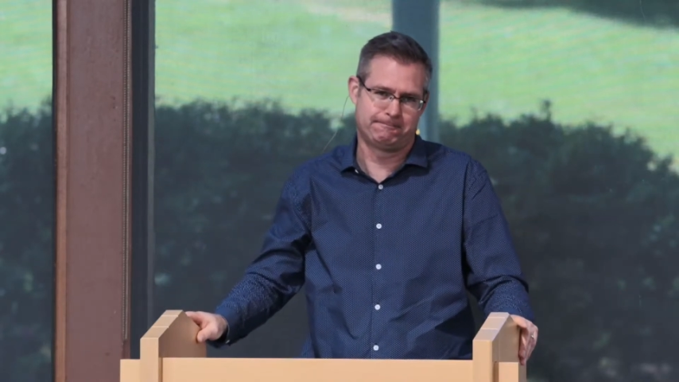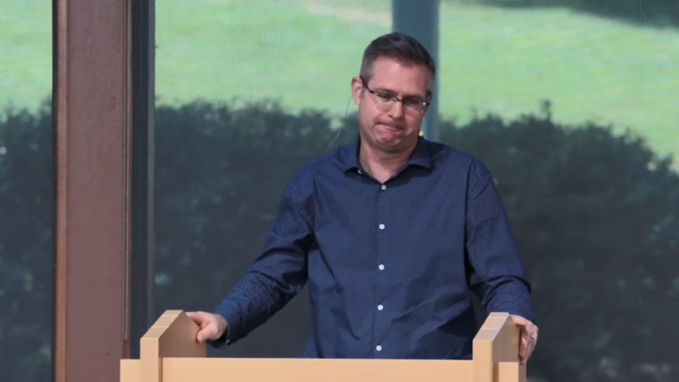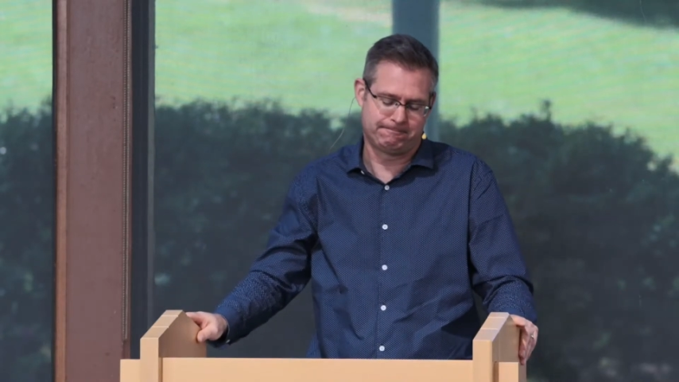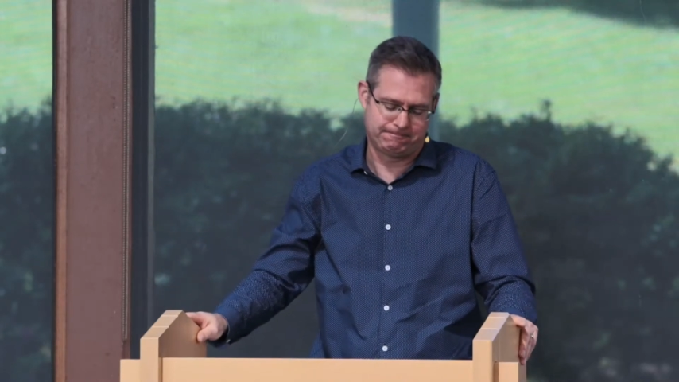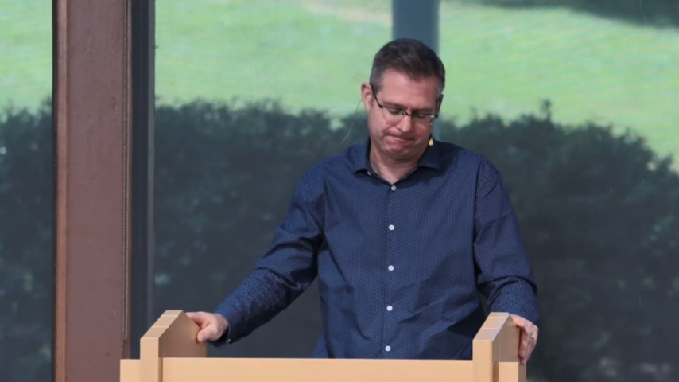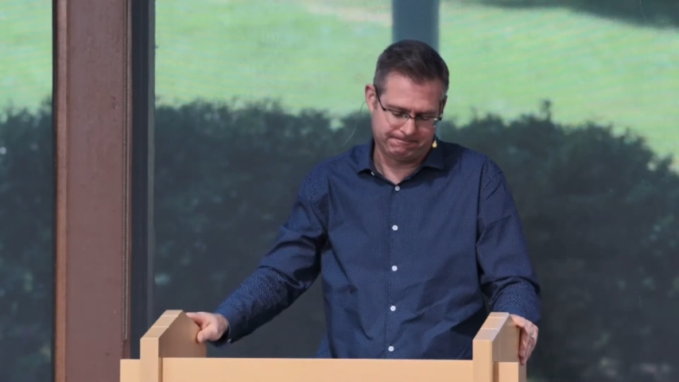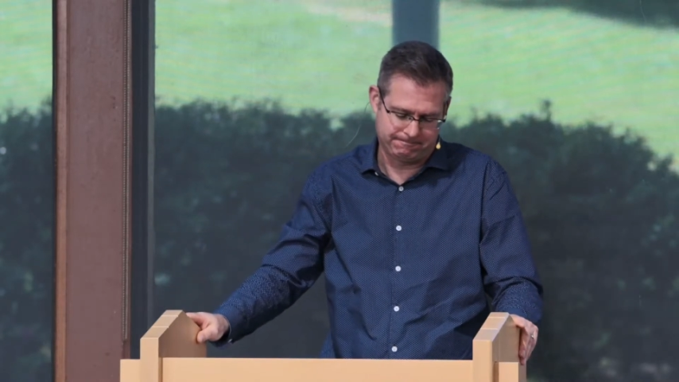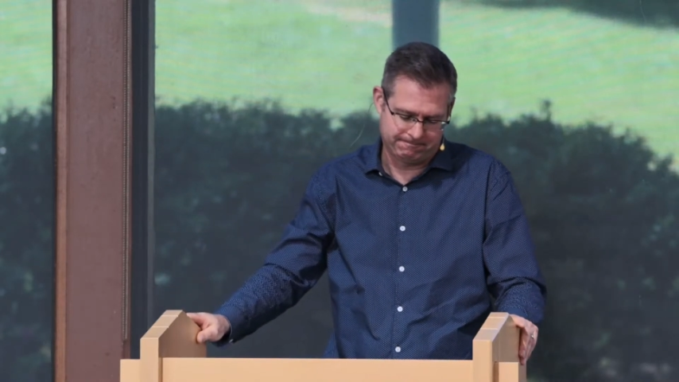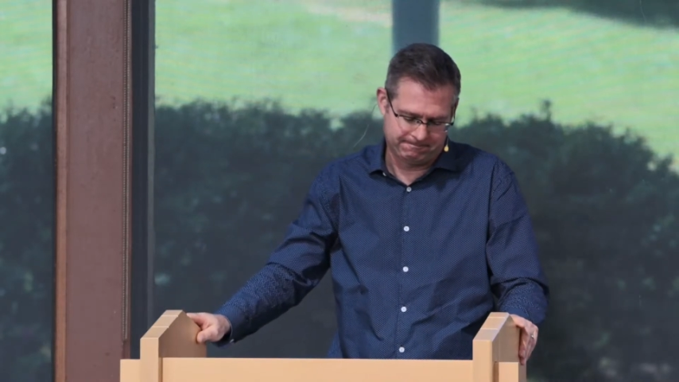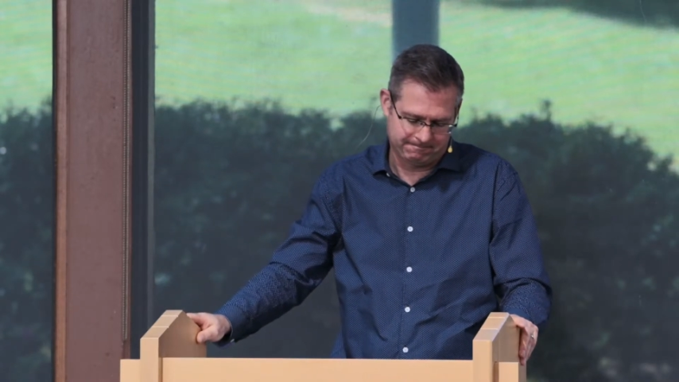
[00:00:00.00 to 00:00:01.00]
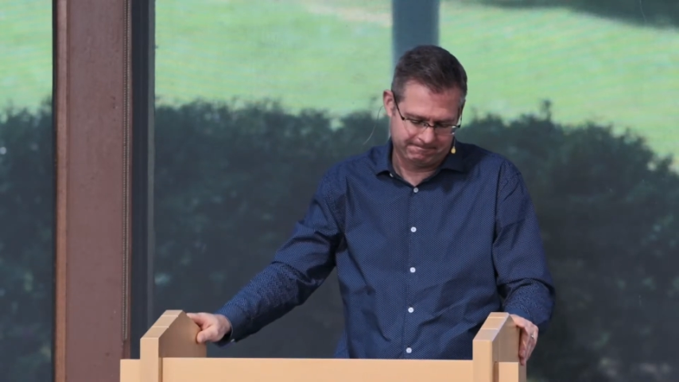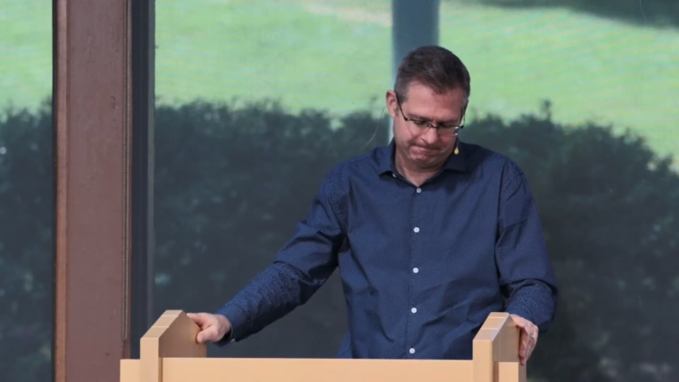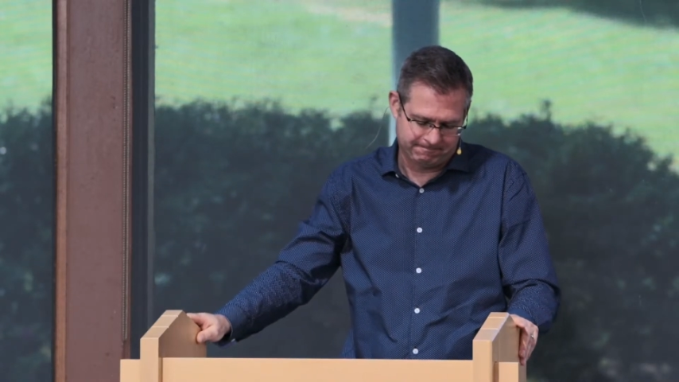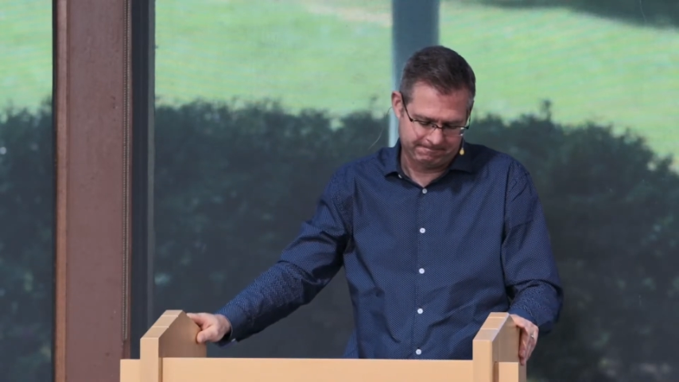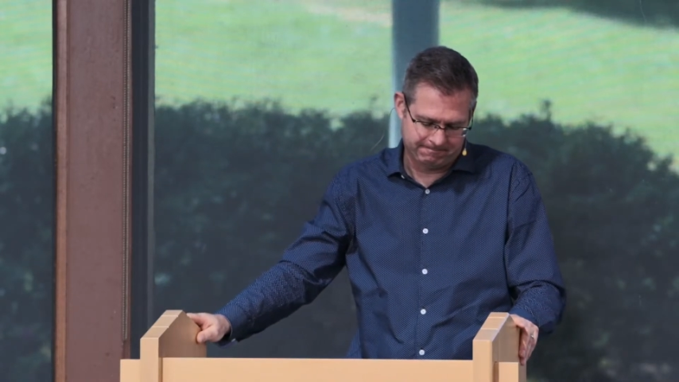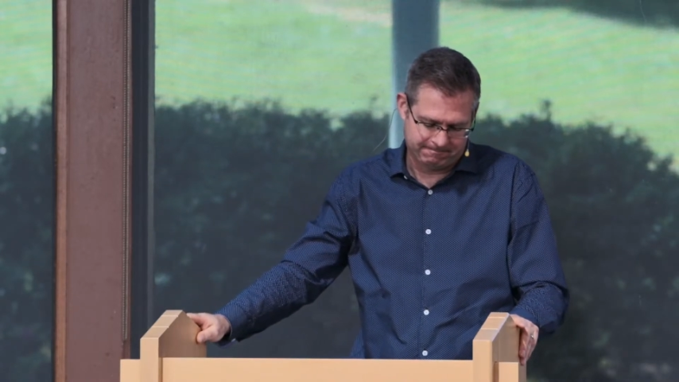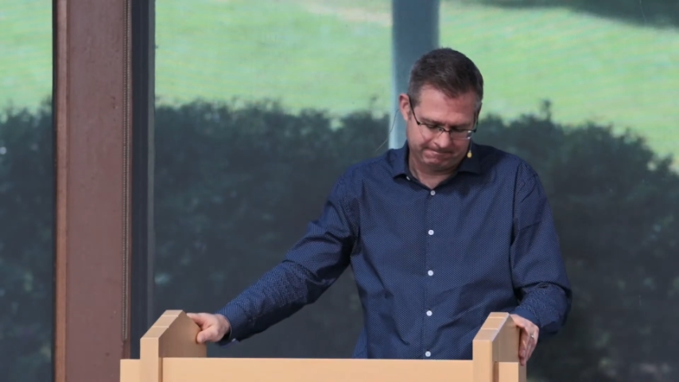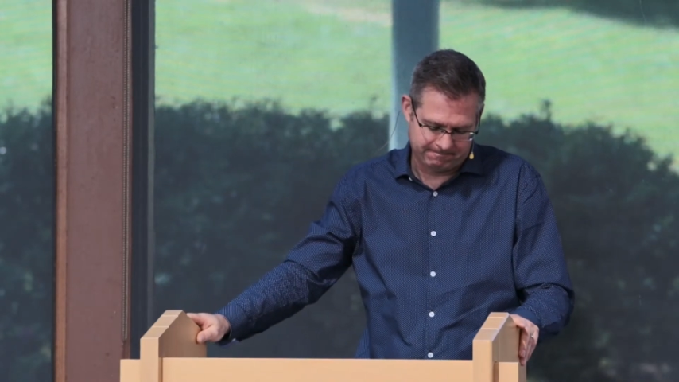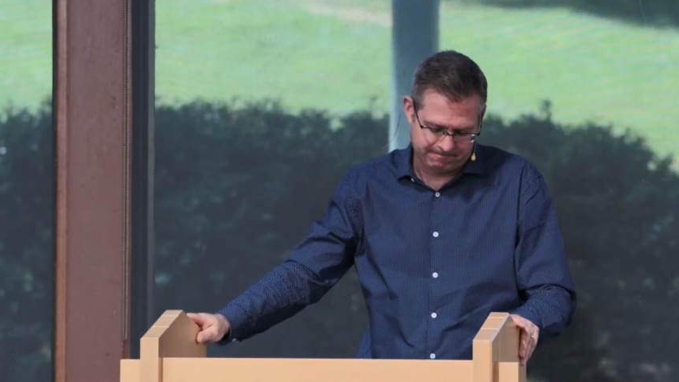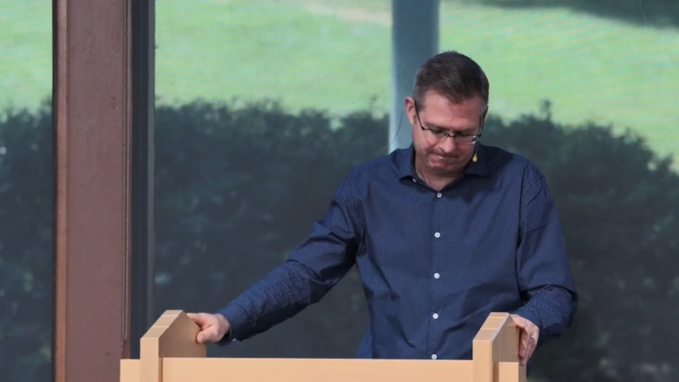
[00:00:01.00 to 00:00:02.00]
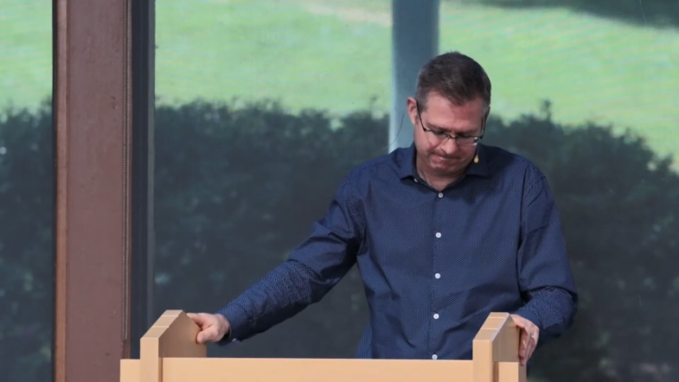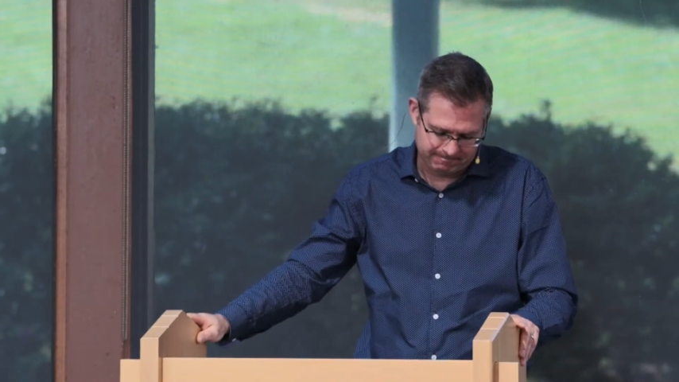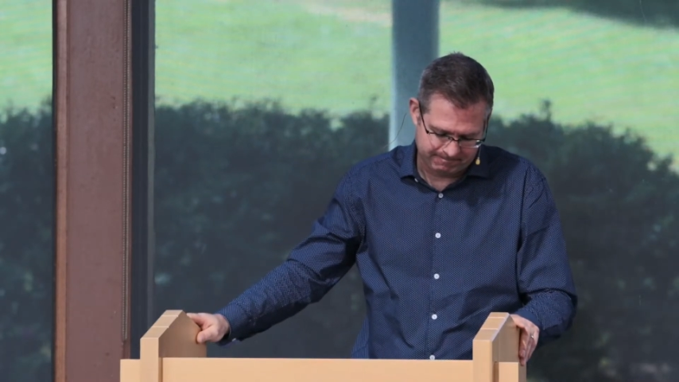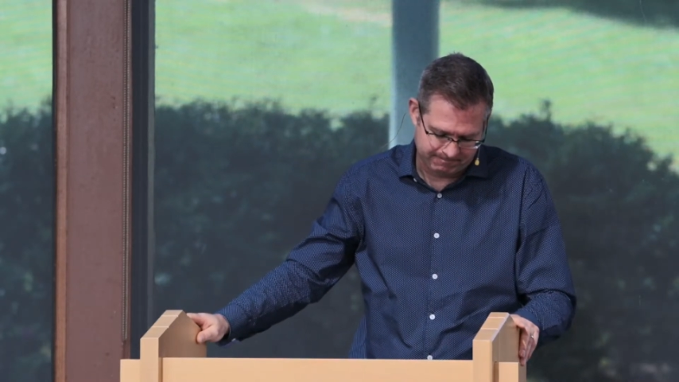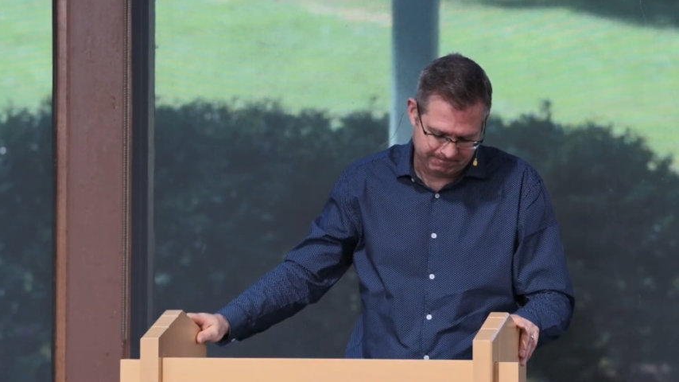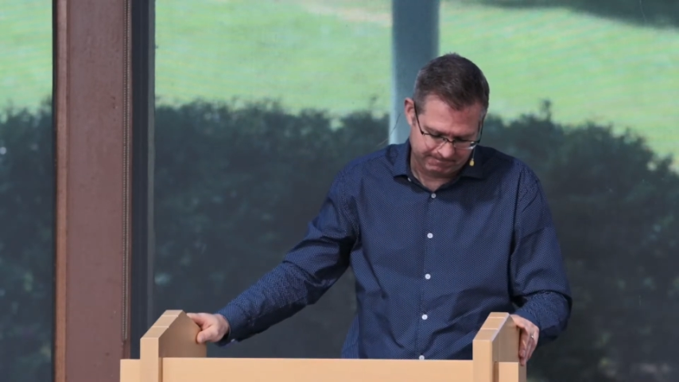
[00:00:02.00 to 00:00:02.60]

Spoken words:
Nothing is said.